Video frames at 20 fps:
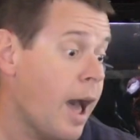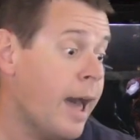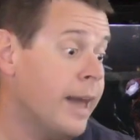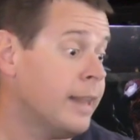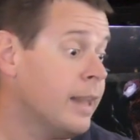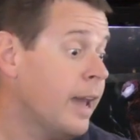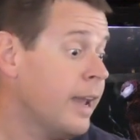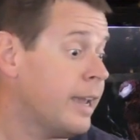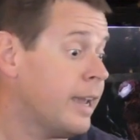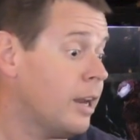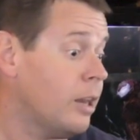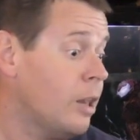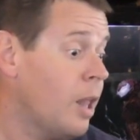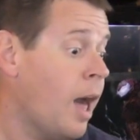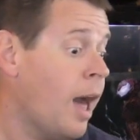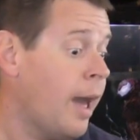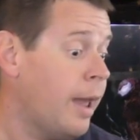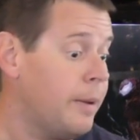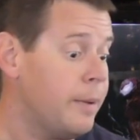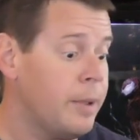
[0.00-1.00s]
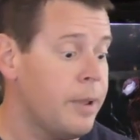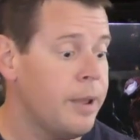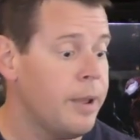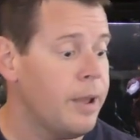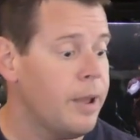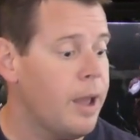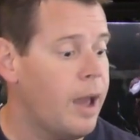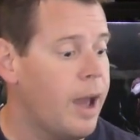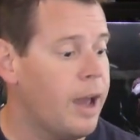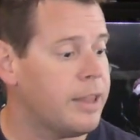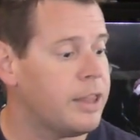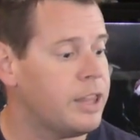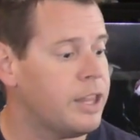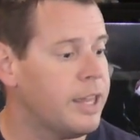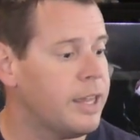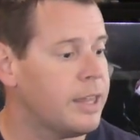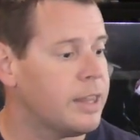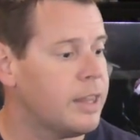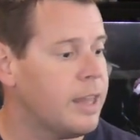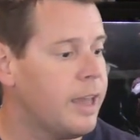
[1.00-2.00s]
I like it a lot. I
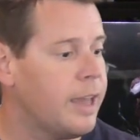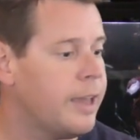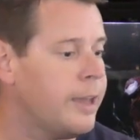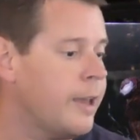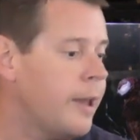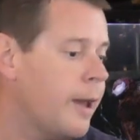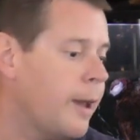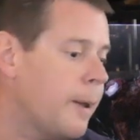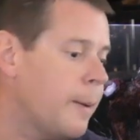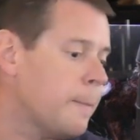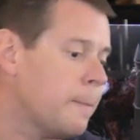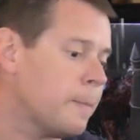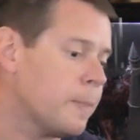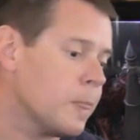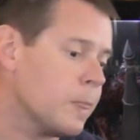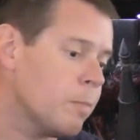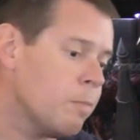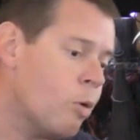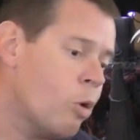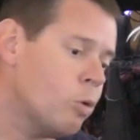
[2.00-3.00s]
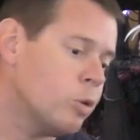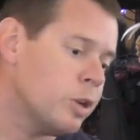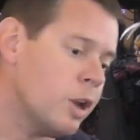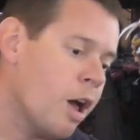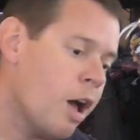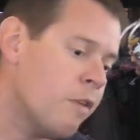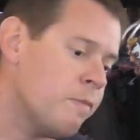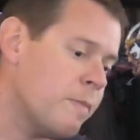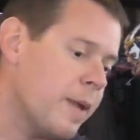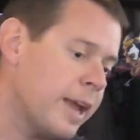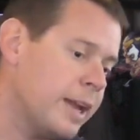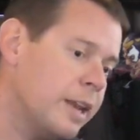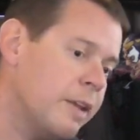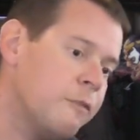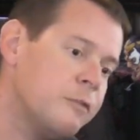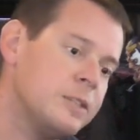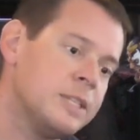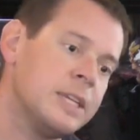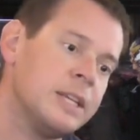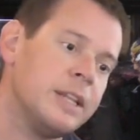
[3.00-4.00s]
think they pulled it off
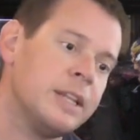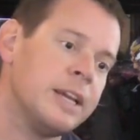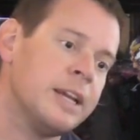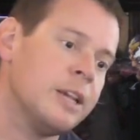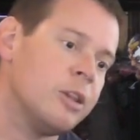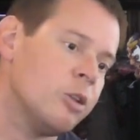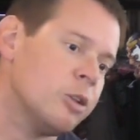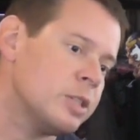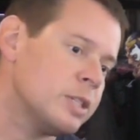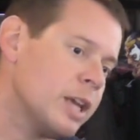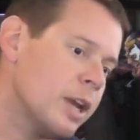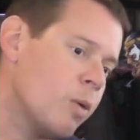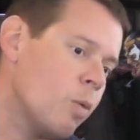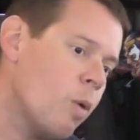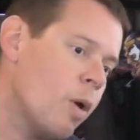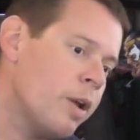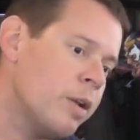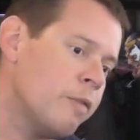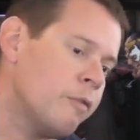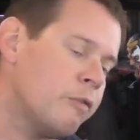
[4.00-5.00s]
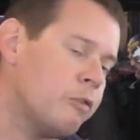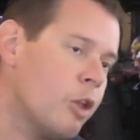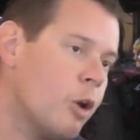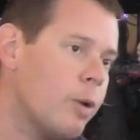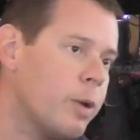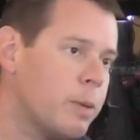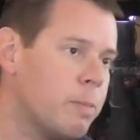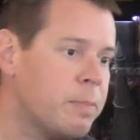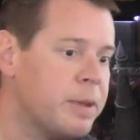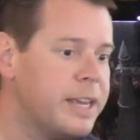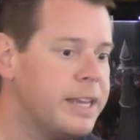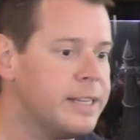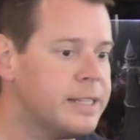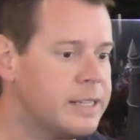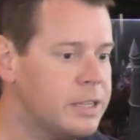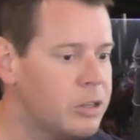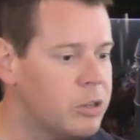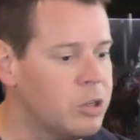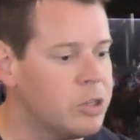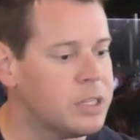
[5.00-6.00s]
magnificently. It looks like one flowing
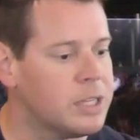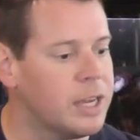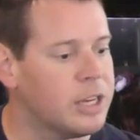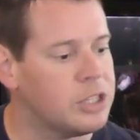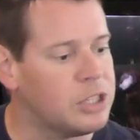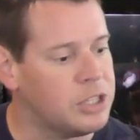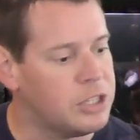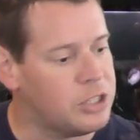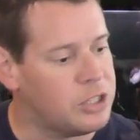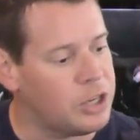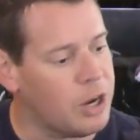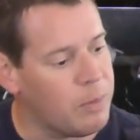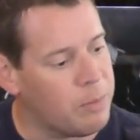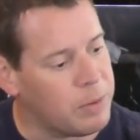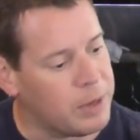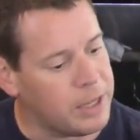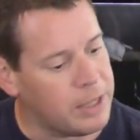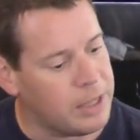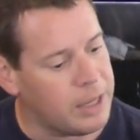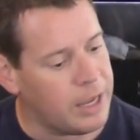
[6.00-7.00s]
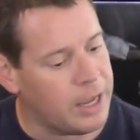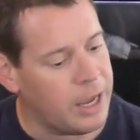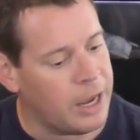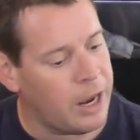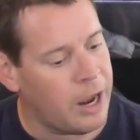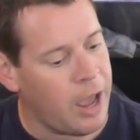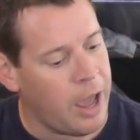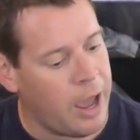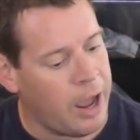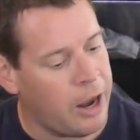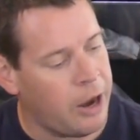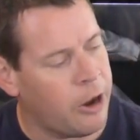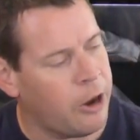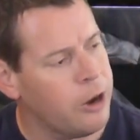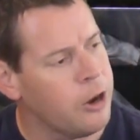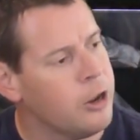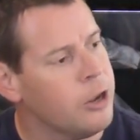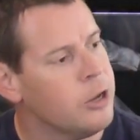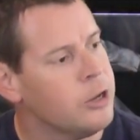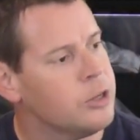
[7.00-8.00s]
piece. It looks like she's jumping in the
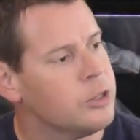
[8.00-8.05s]
air.